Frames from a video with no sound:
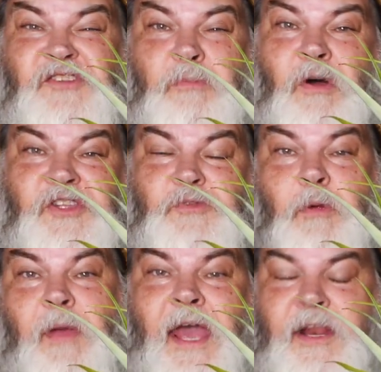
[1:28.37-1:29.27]
of pots
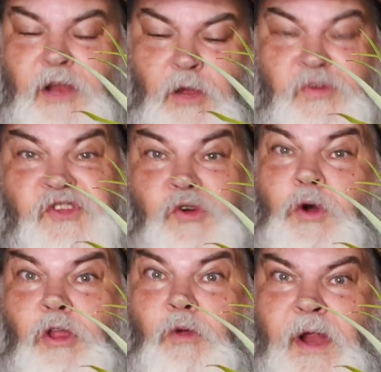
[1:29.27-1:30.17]
prepared with
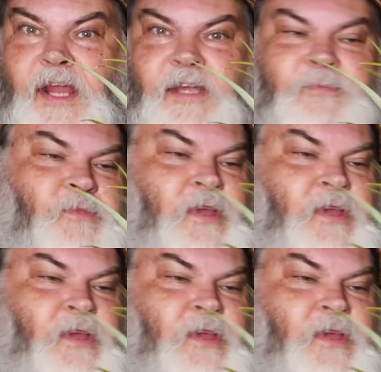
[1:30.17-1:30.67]
soil already.